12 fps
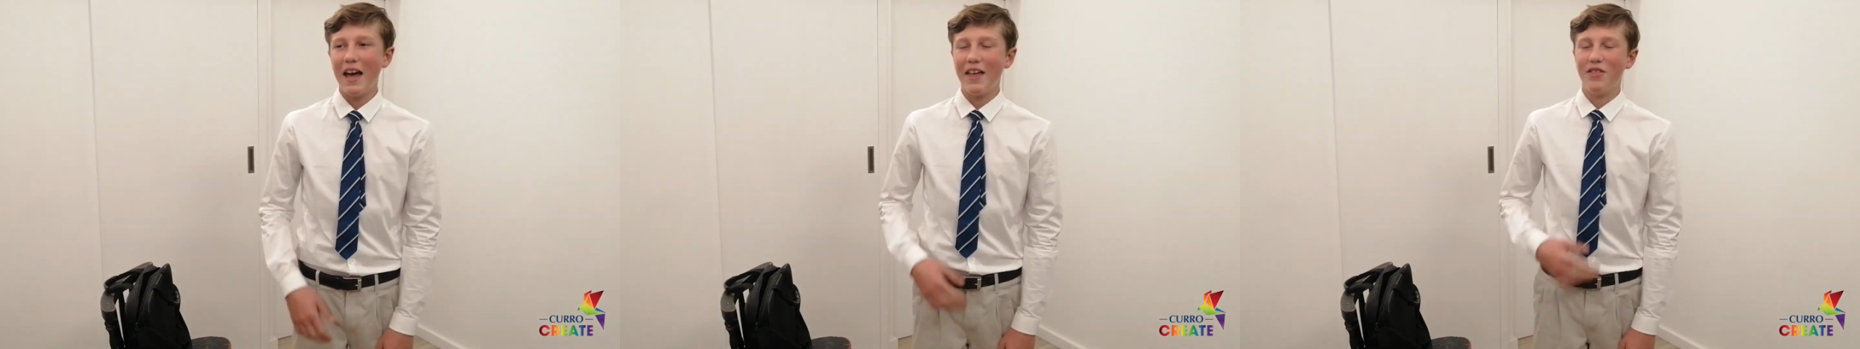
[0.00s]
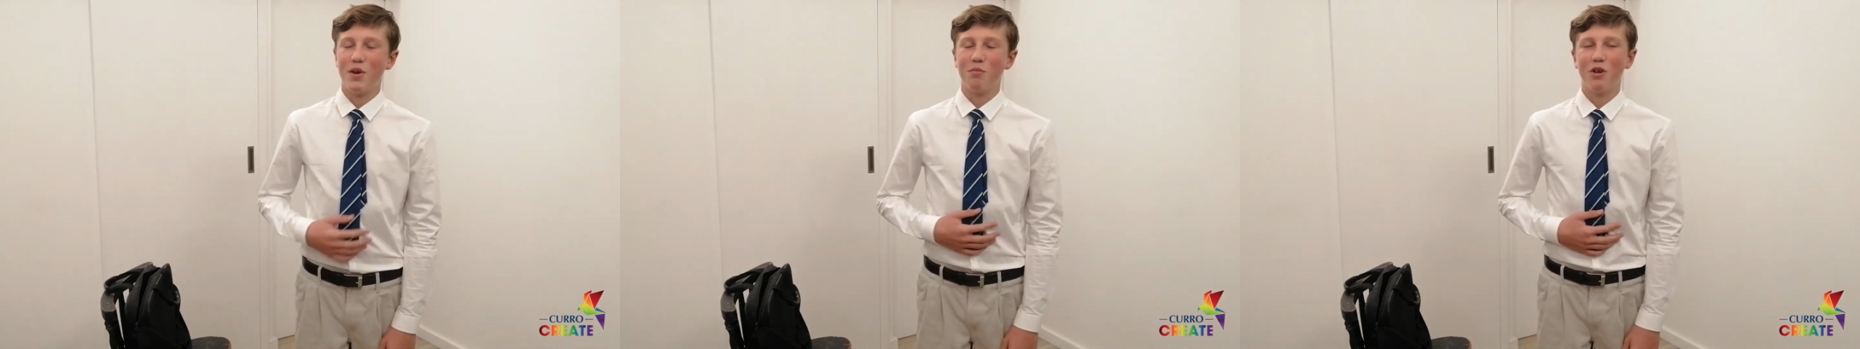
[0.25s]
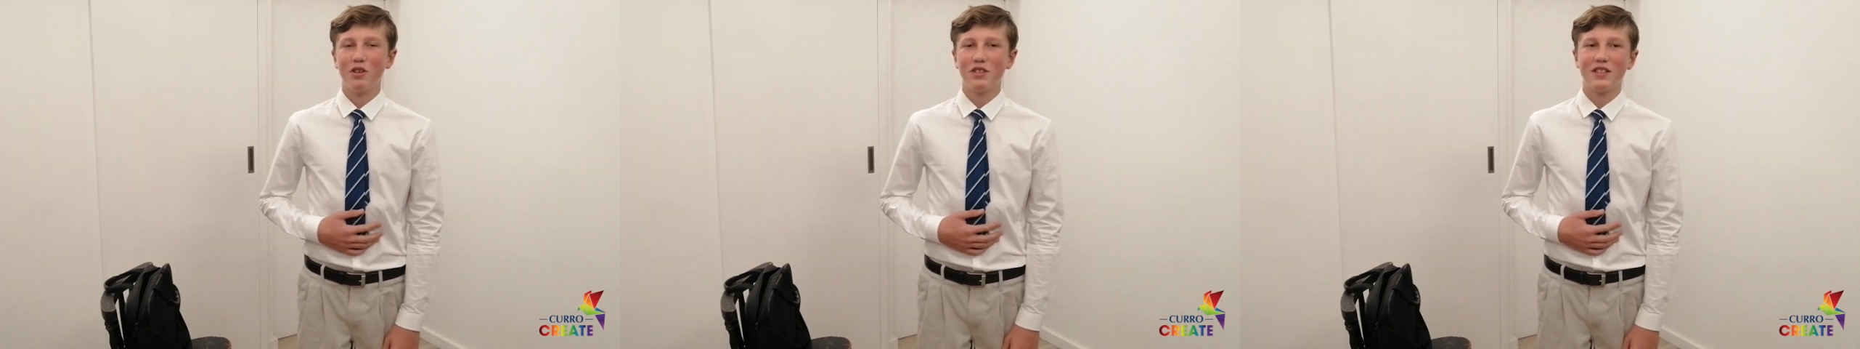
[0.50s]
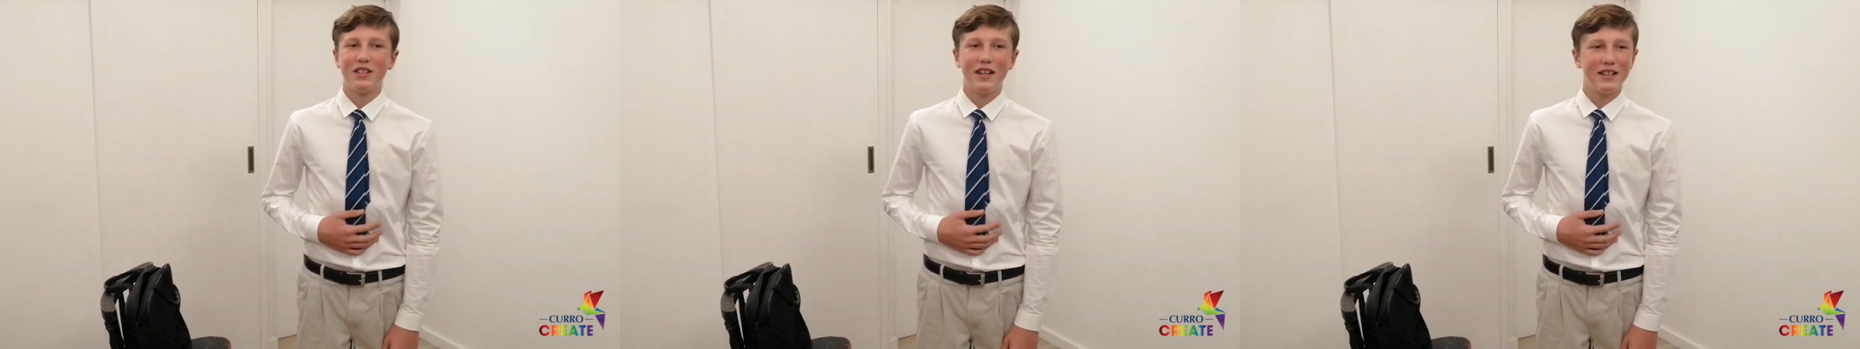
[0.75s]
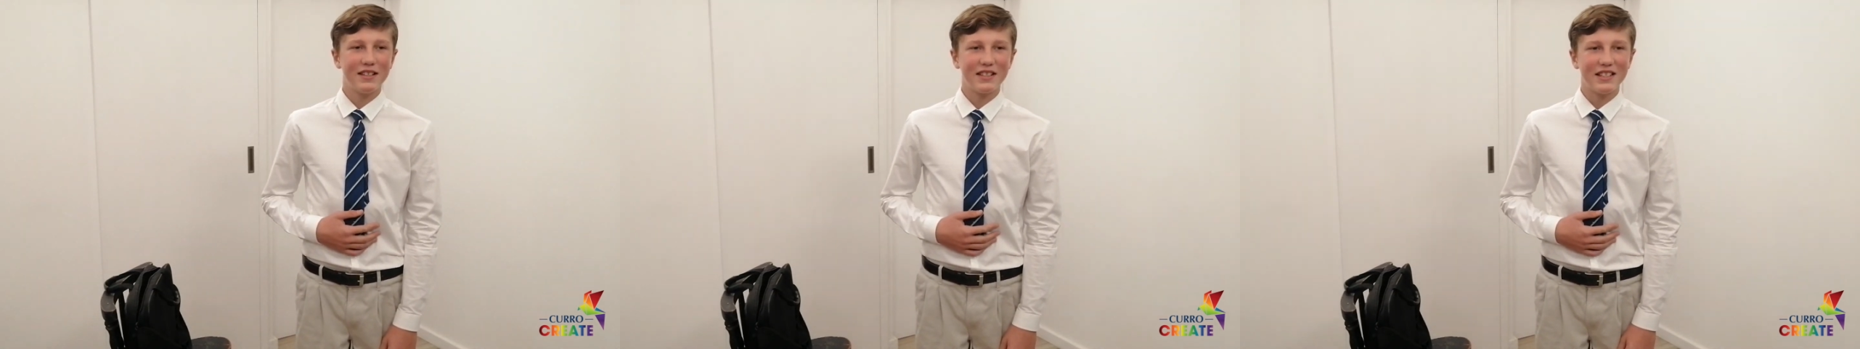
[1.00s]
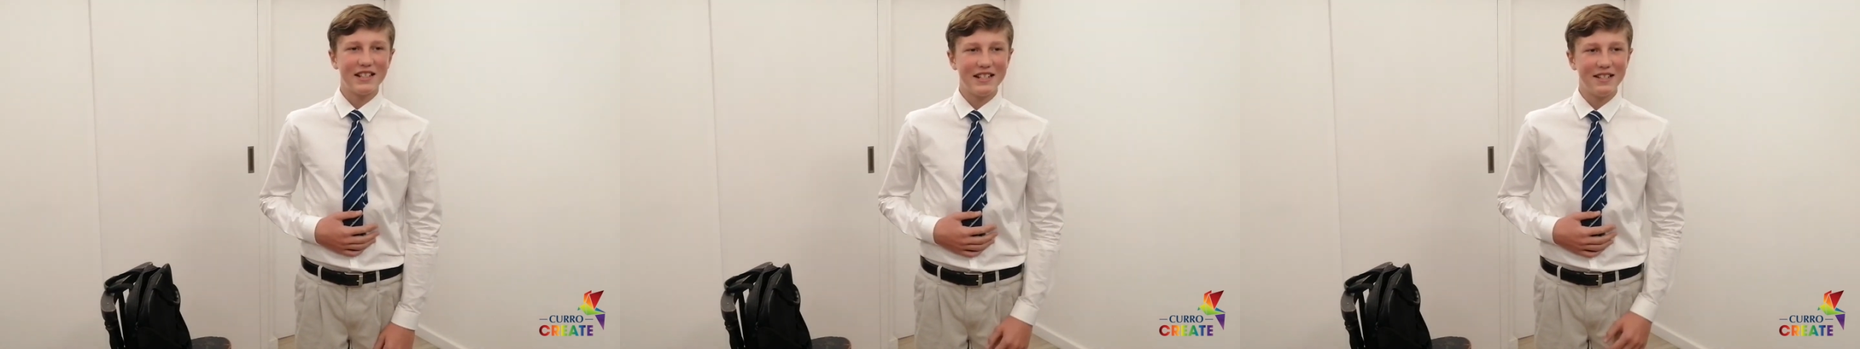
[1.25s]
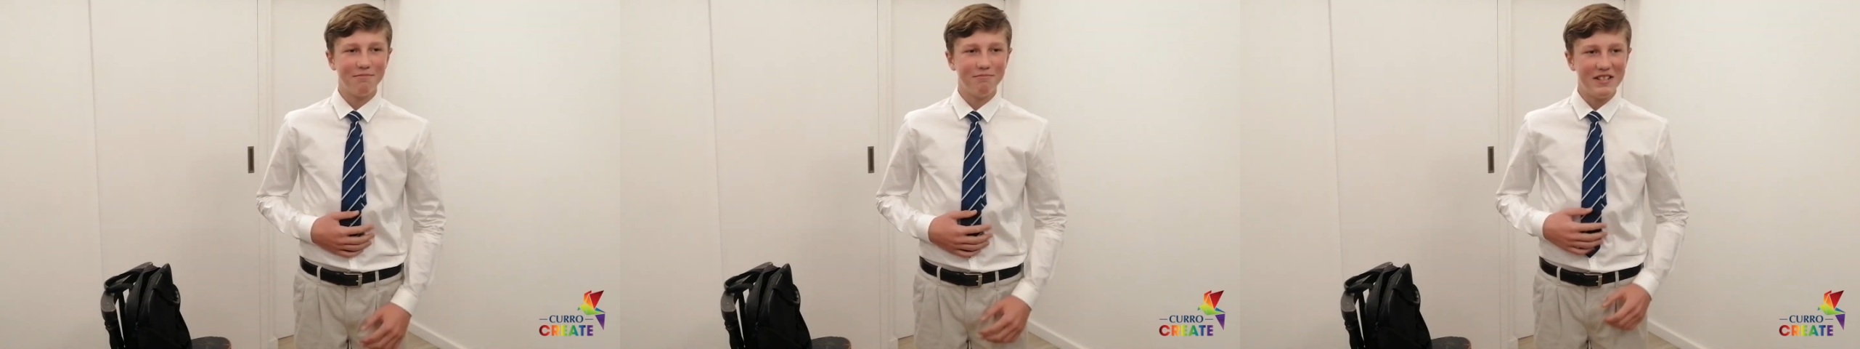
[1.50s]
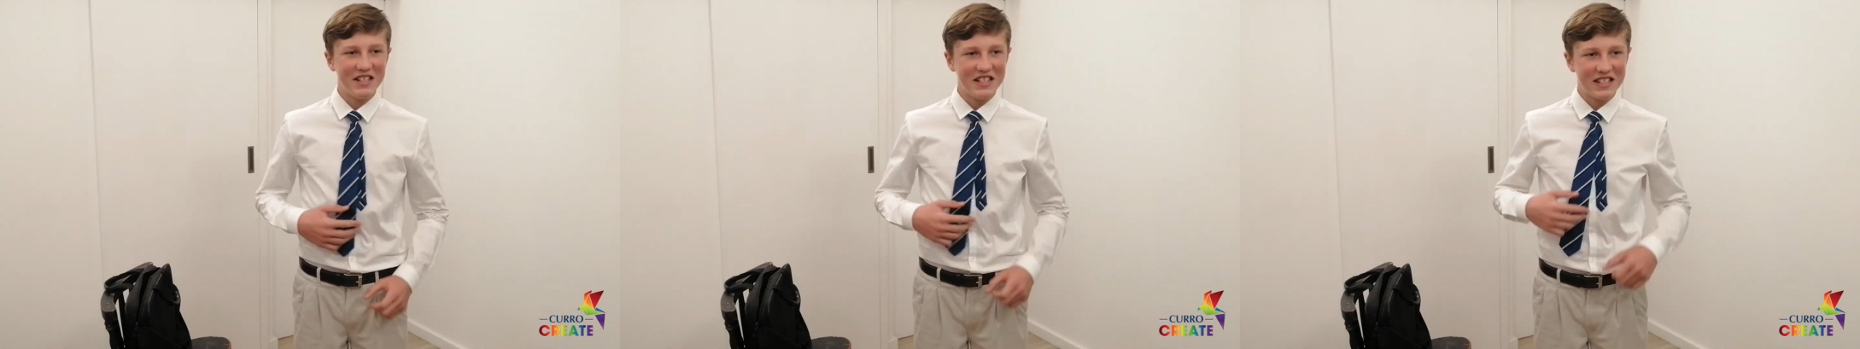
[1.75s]
and the monster inside
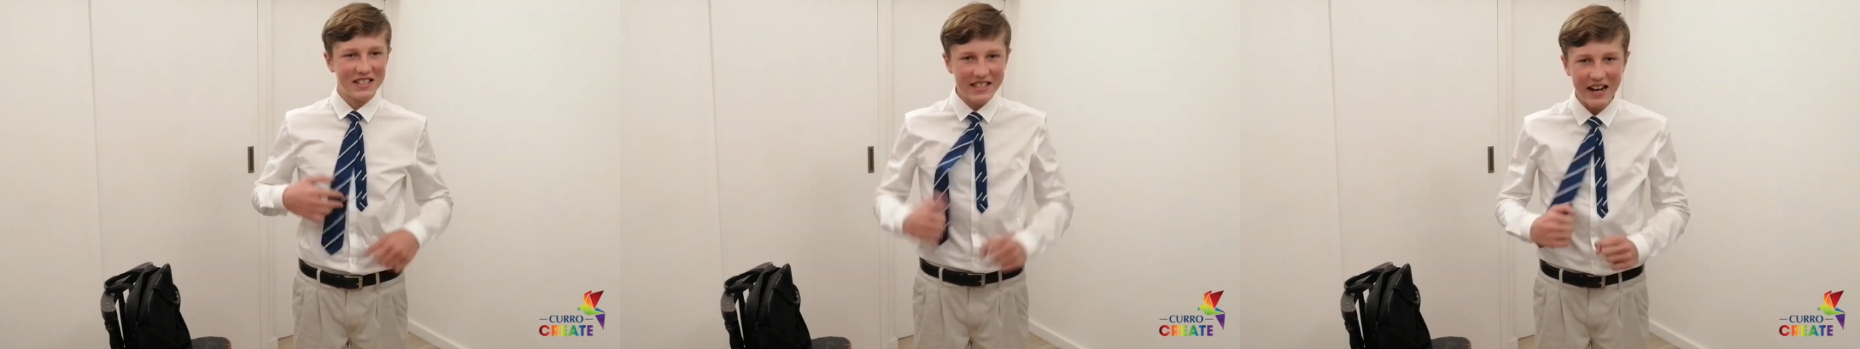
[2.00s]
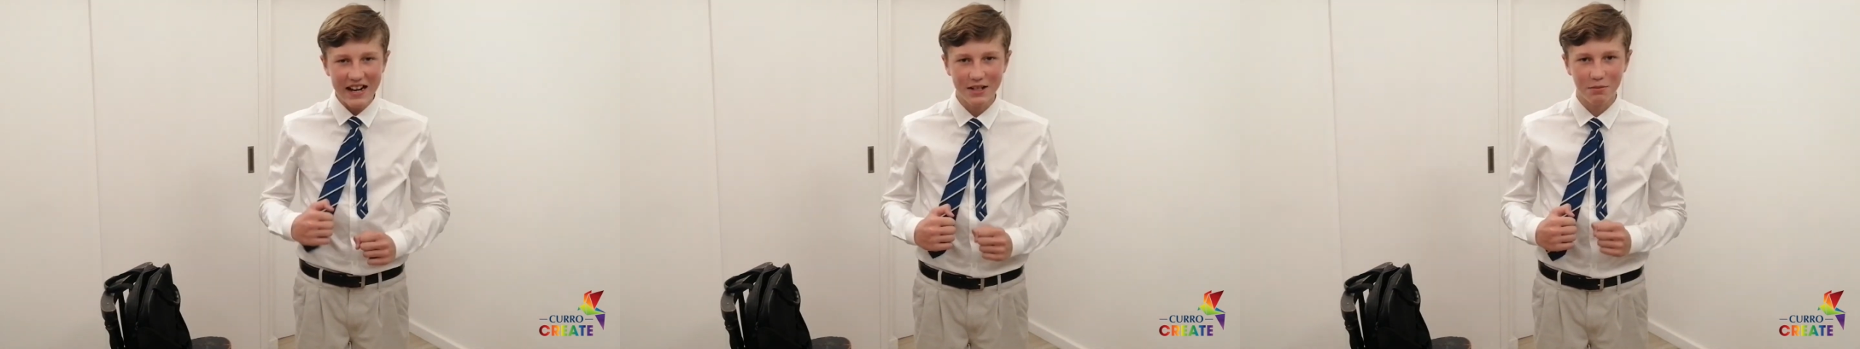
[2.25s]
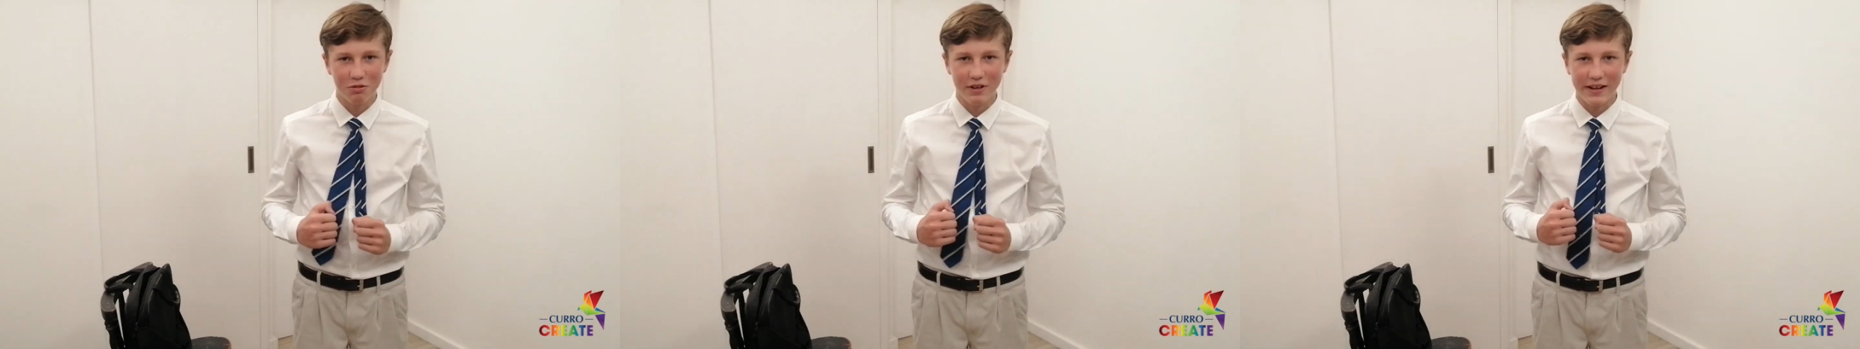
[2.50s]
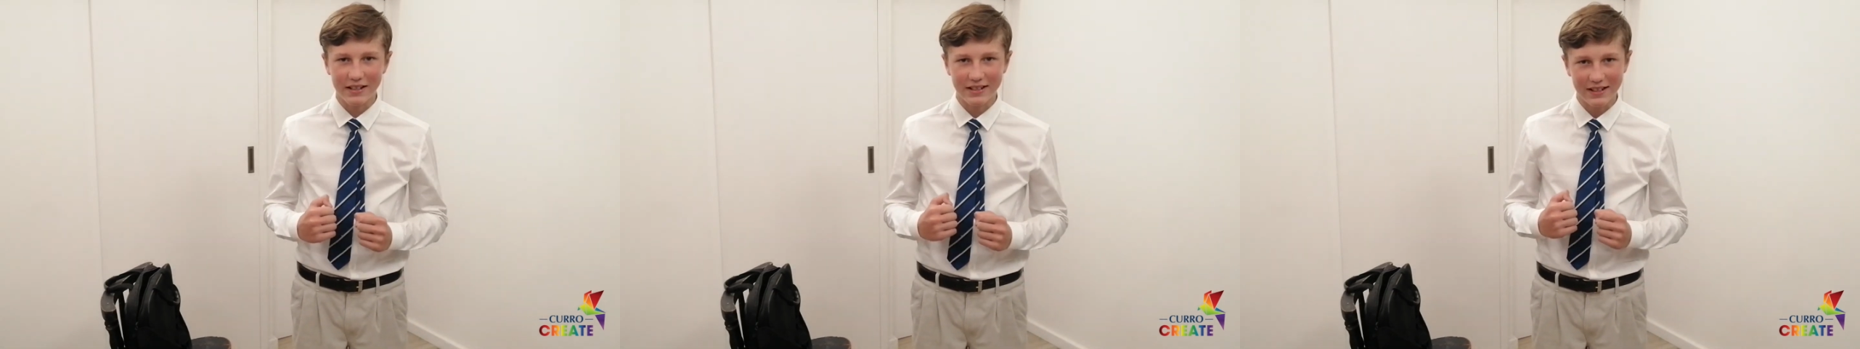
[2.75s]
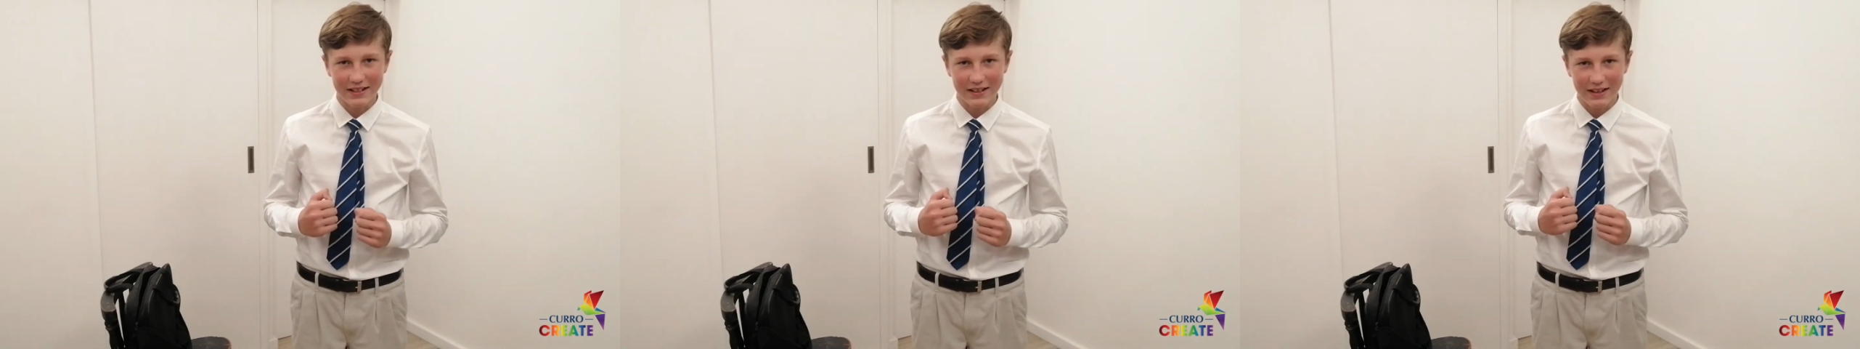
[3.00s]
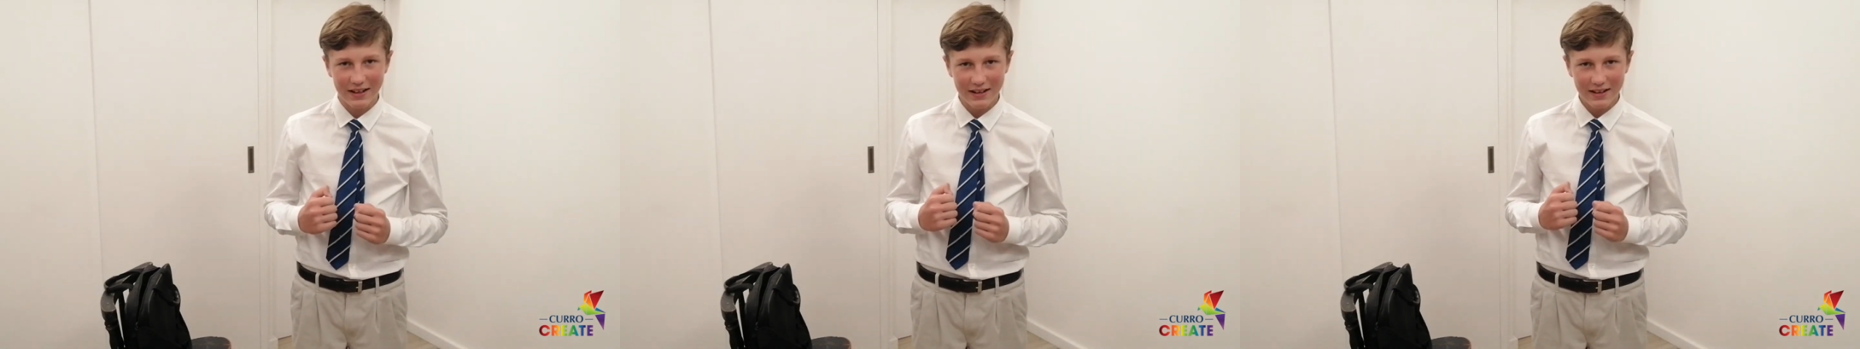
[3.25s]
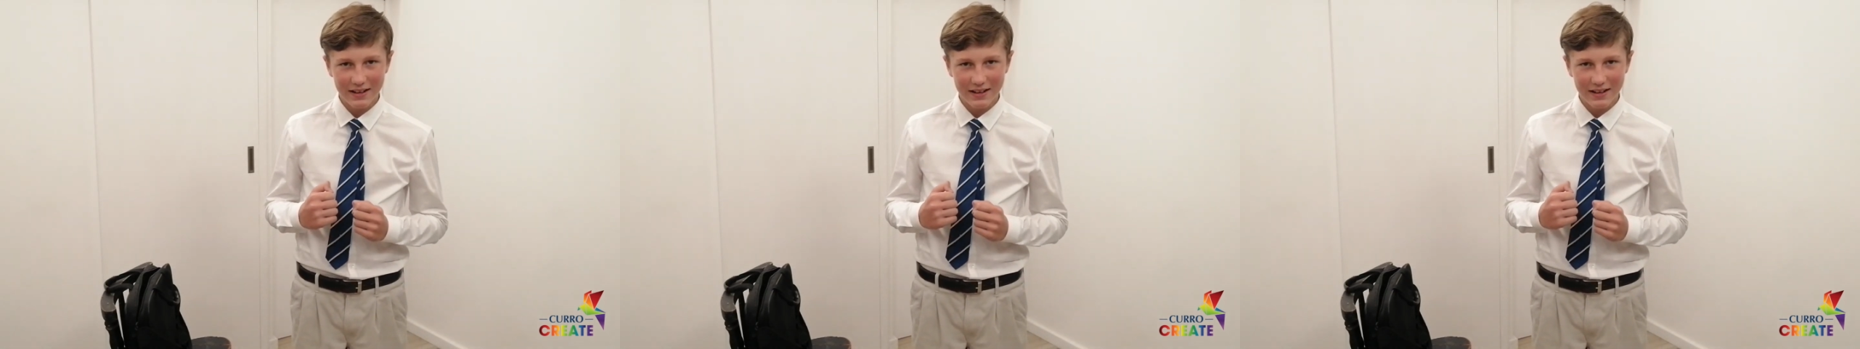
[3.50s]
me celebrated.